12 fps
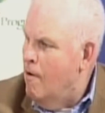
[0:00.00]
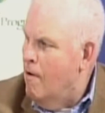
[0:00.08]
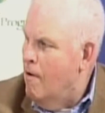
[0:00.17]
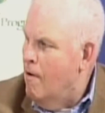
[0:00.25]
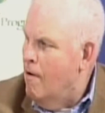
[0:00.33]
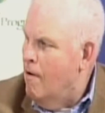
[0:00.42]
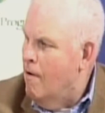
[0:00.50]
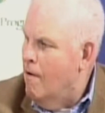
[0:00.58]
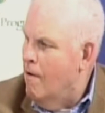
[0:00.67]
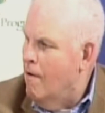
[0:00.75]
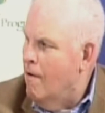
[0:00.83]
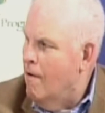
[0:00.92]

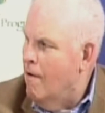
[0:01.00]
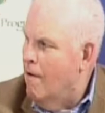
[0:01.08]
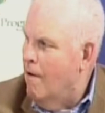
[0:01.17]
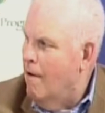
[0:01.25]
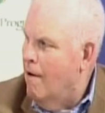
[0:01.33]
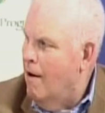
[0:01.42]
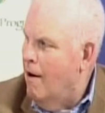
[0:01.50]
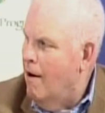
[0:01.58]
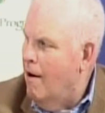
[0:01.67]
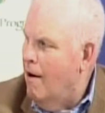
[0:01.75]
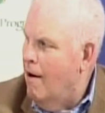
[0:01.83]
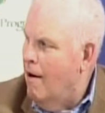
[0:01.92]
(silent)